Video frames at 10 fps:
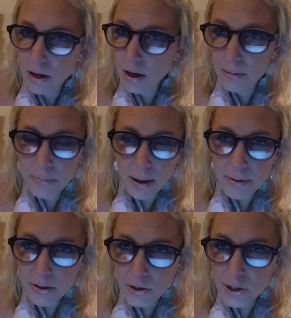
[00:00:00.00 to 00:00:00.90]
Um, I
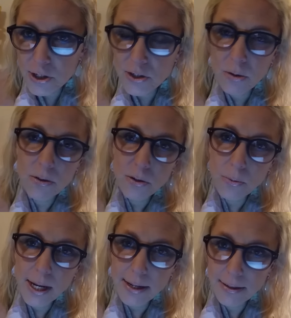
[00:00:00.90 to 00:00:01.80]
mean, there's just no other
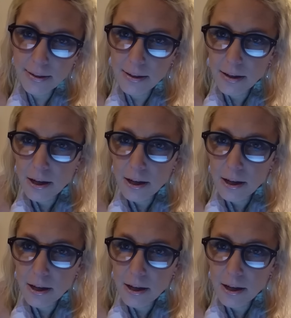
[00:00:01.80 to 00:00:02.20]
way.